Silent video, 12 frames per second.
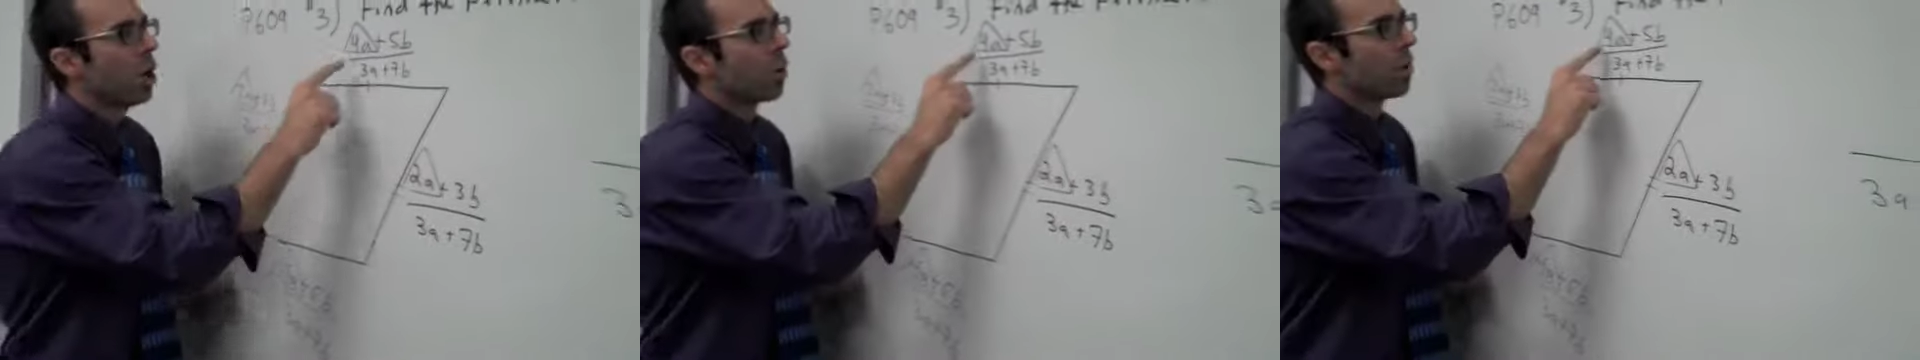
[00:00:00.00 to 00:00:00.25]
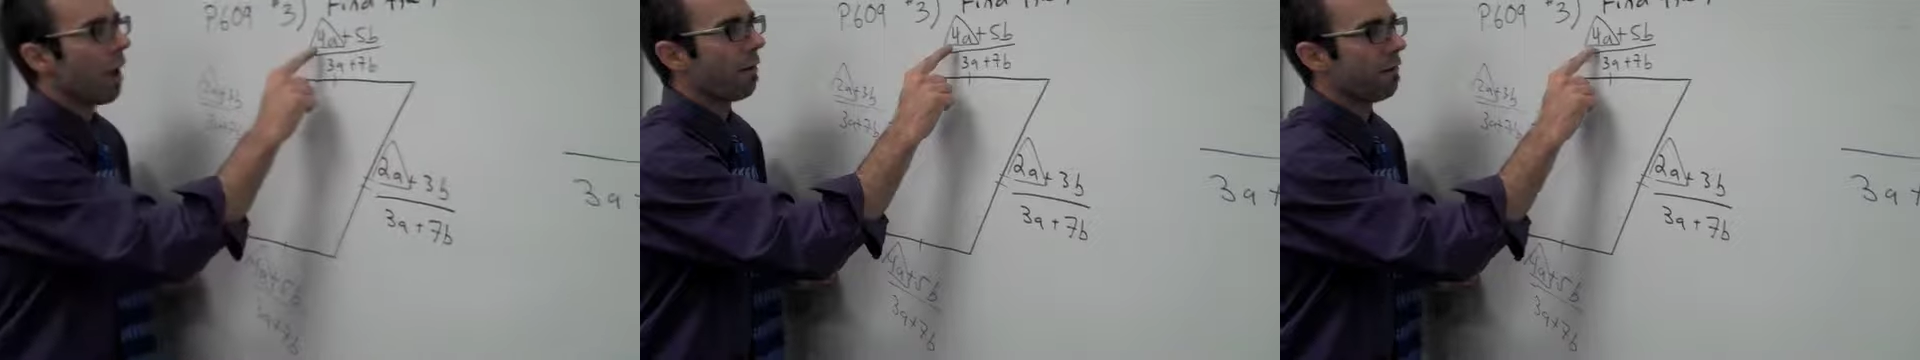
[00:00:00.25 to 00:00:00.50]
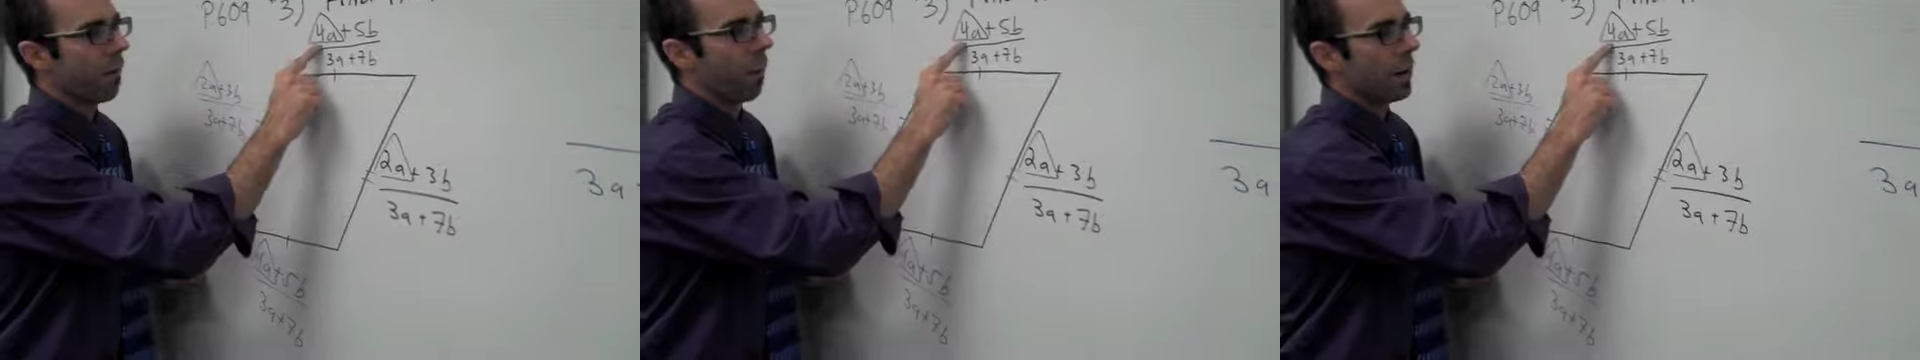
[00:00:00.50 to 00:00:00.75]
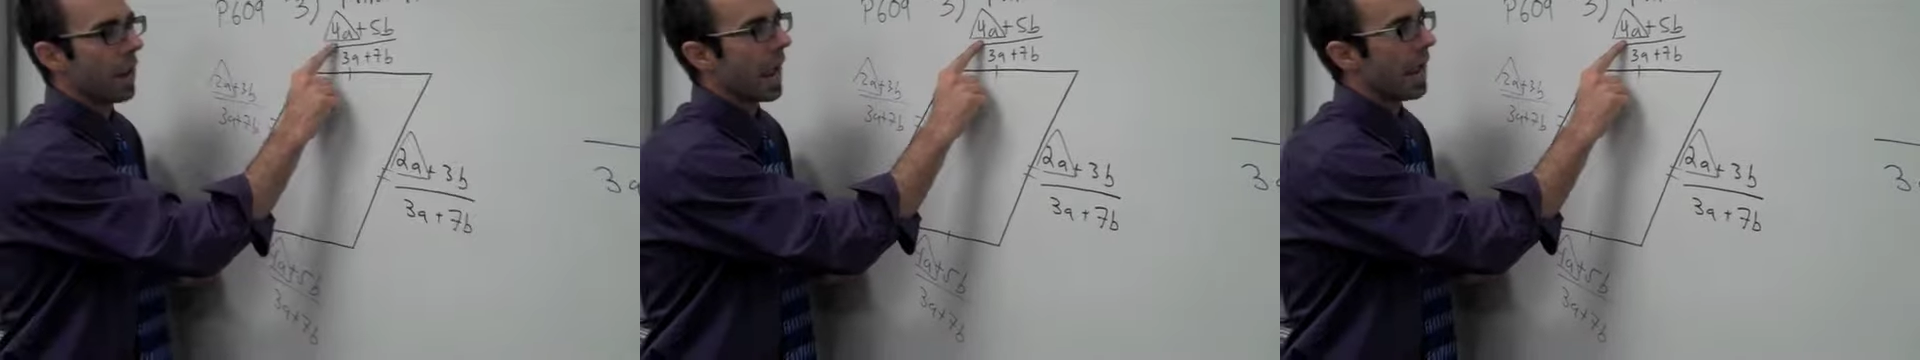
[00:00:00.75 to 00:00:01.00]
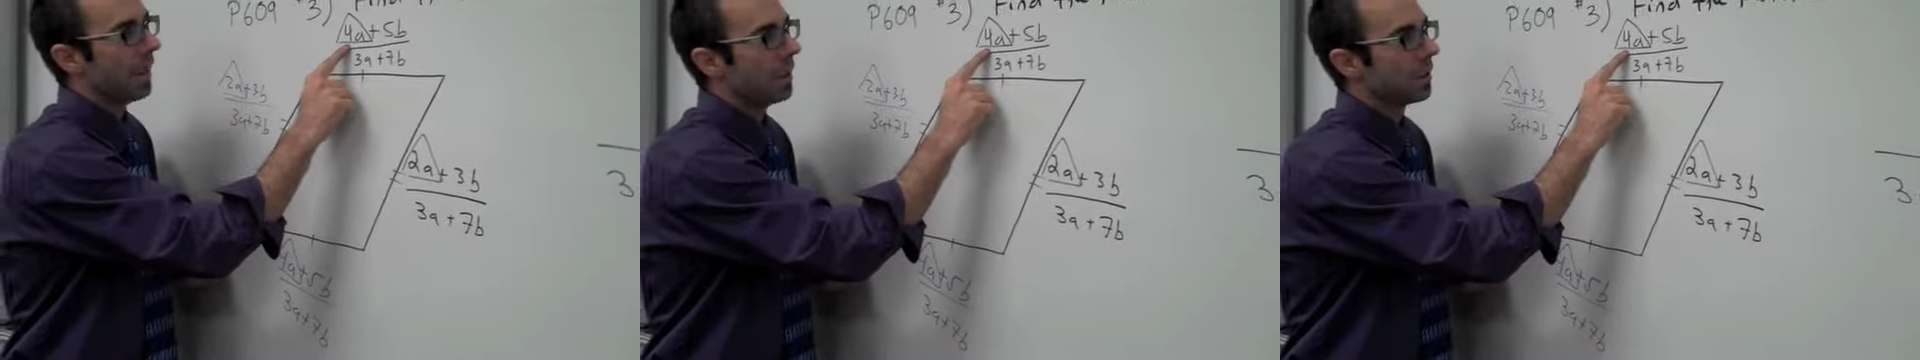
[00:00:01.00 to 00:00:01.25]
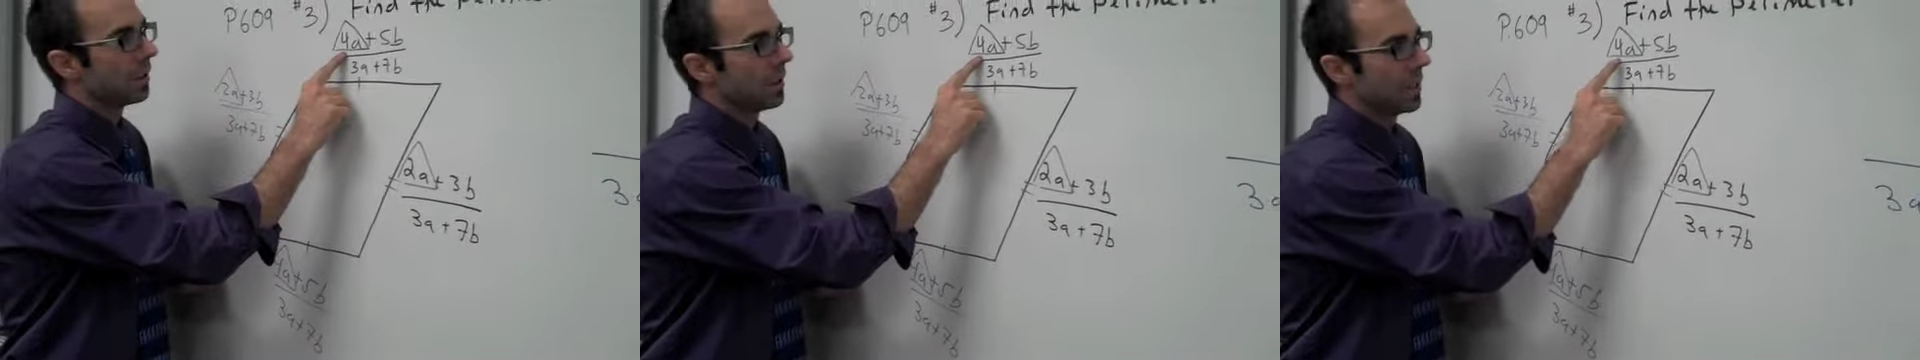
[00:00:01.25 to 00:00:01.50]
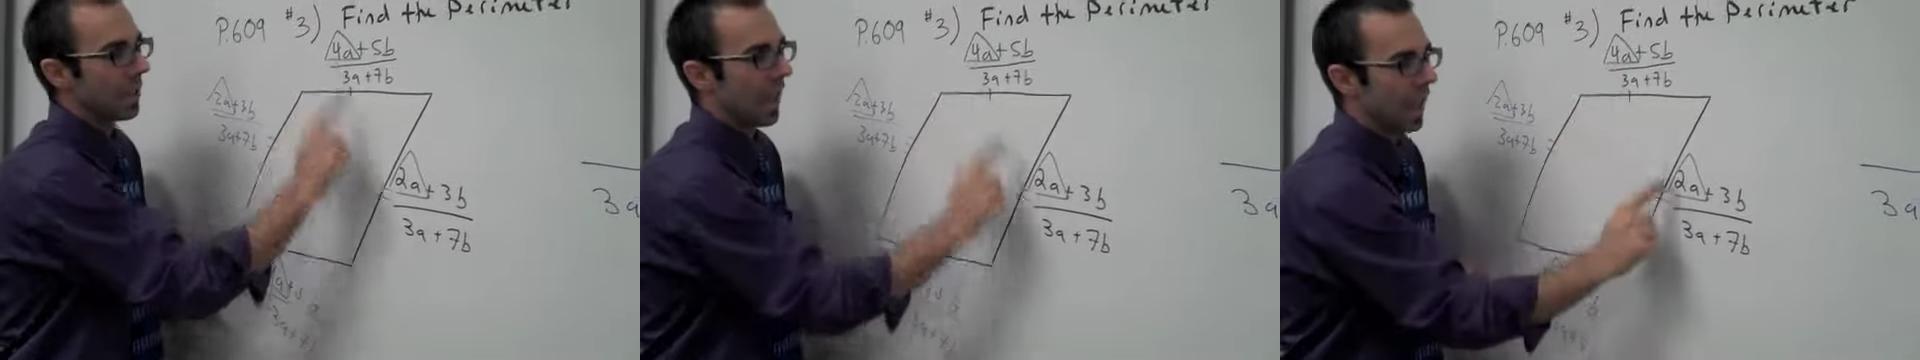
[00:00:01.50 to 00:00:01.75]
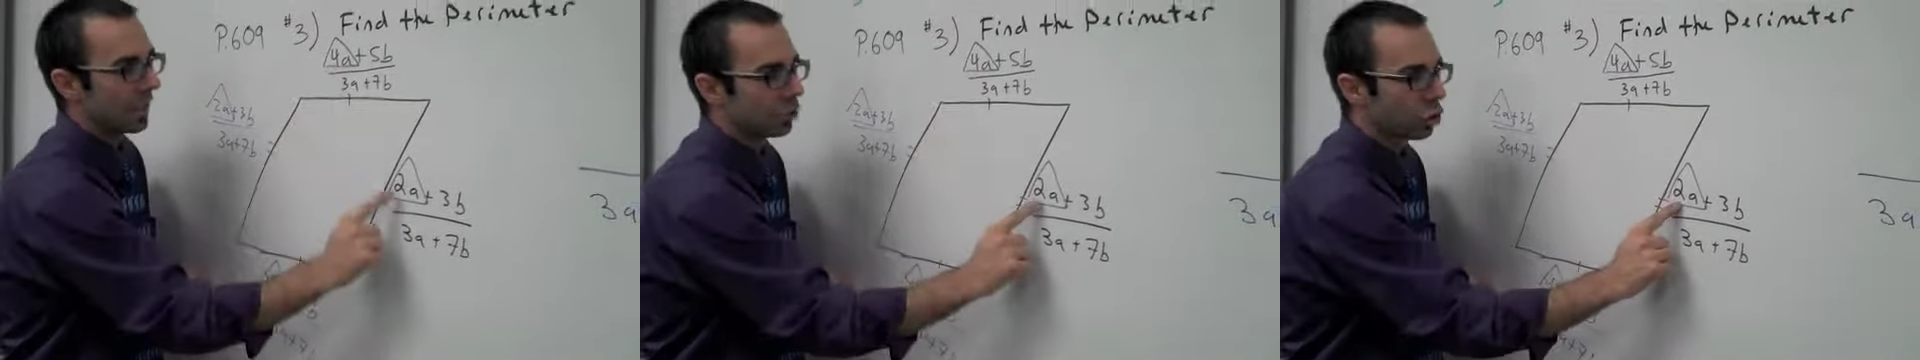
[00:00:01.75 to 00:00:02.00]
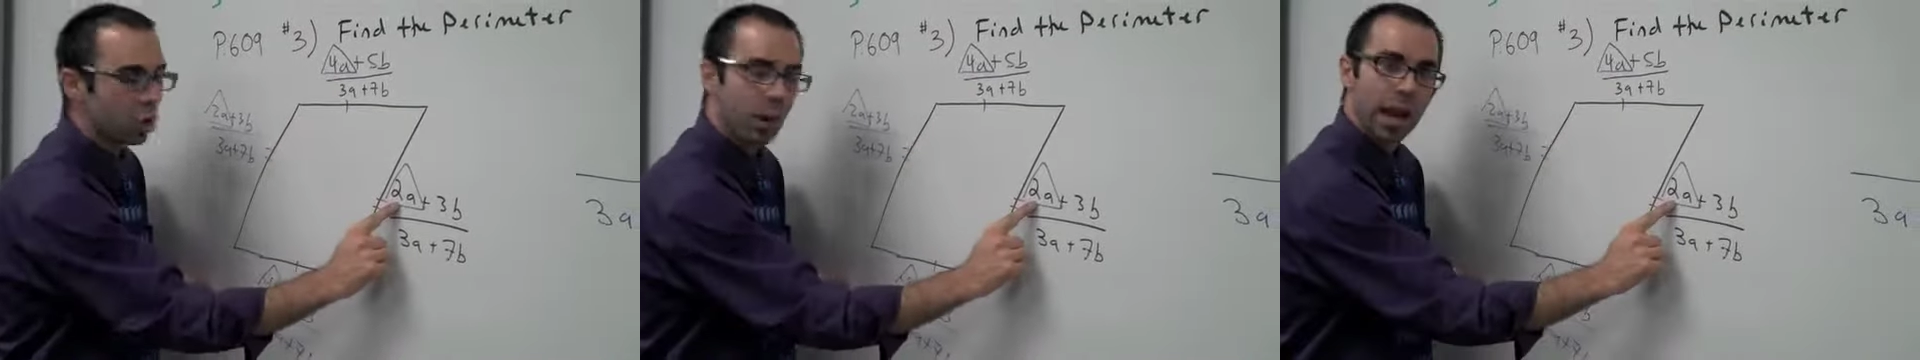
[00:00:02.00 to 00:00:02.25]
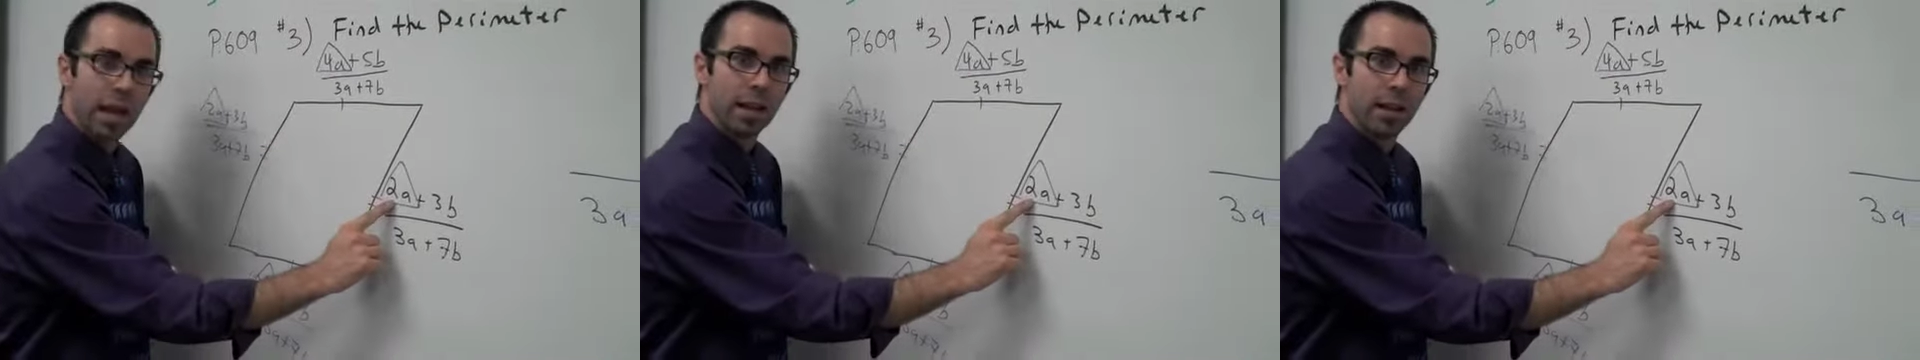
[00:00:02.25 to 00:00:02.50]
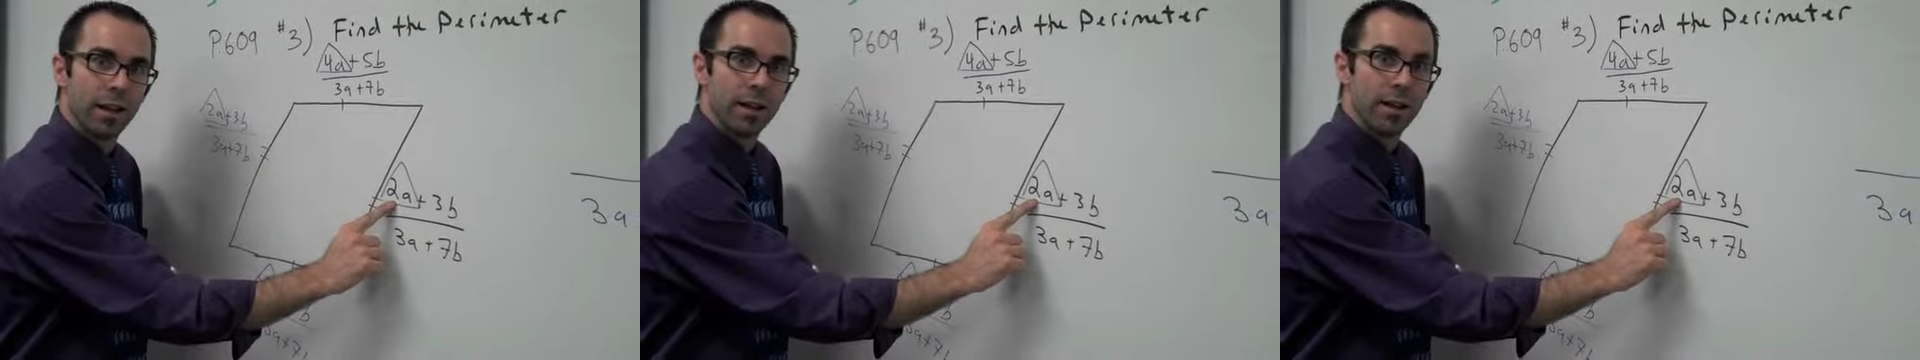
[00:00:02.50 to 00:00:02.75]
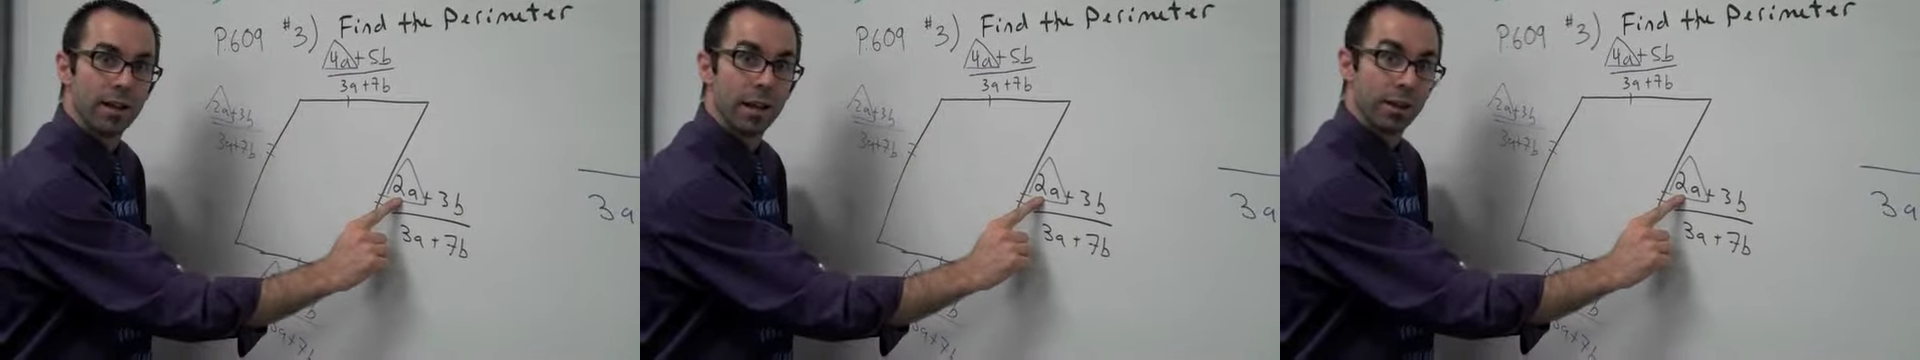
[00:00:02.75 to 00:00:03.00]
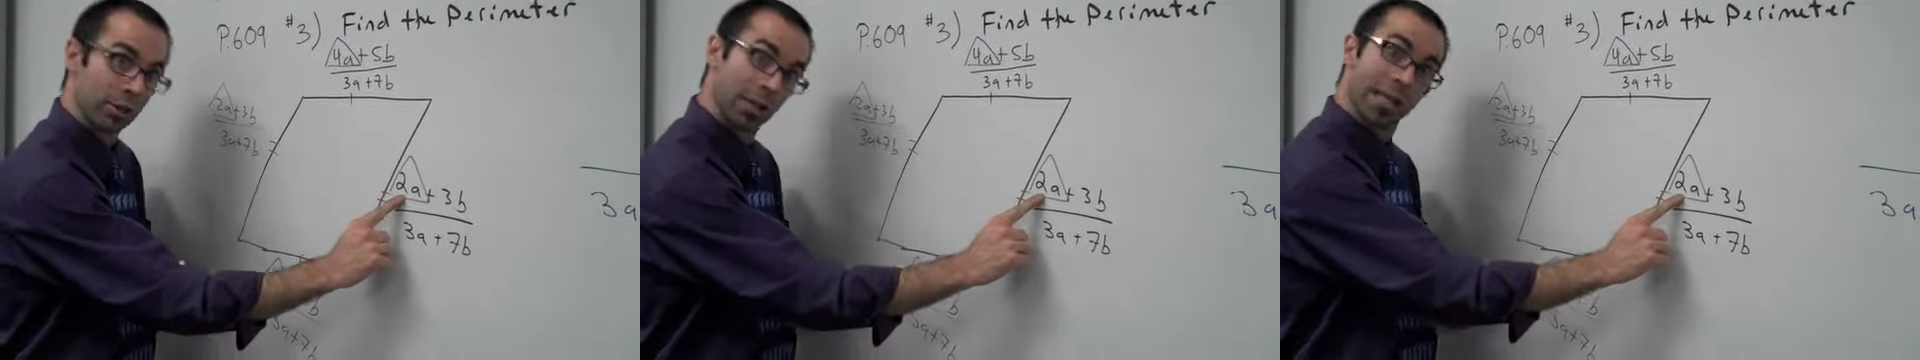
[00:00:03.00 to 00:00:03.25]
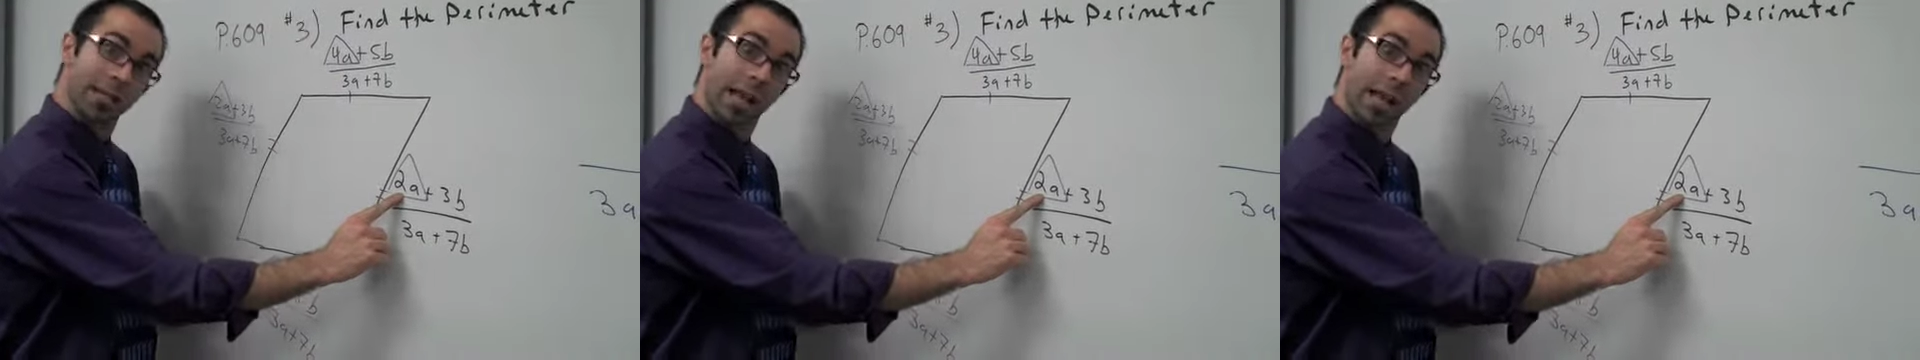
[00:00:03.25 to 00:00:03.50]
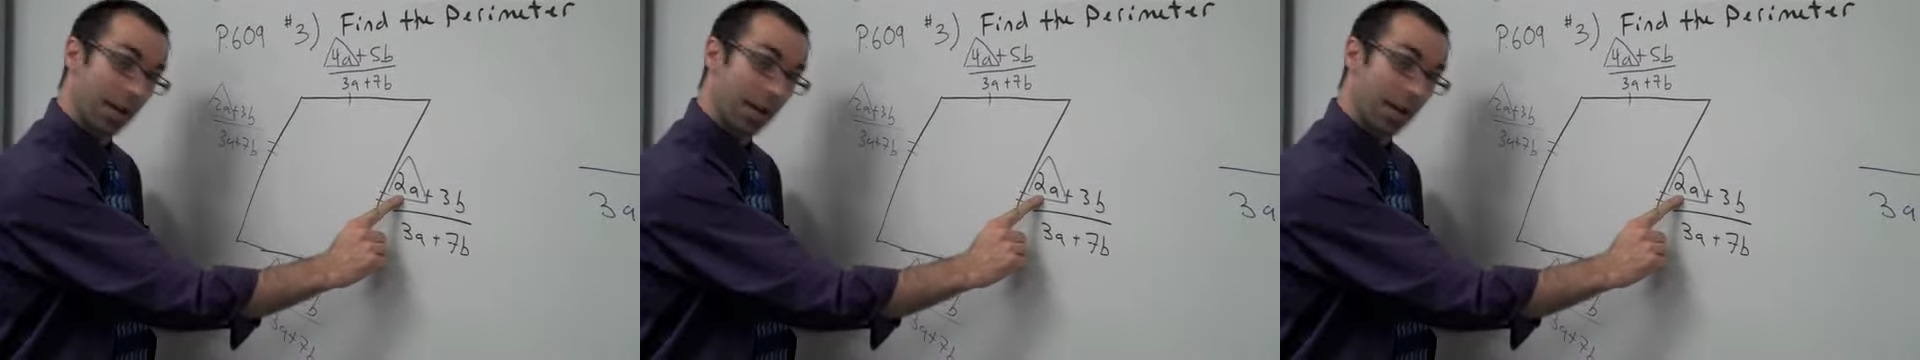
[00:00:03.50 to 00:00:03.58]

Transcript: We have 4A and 2A. That's 6A.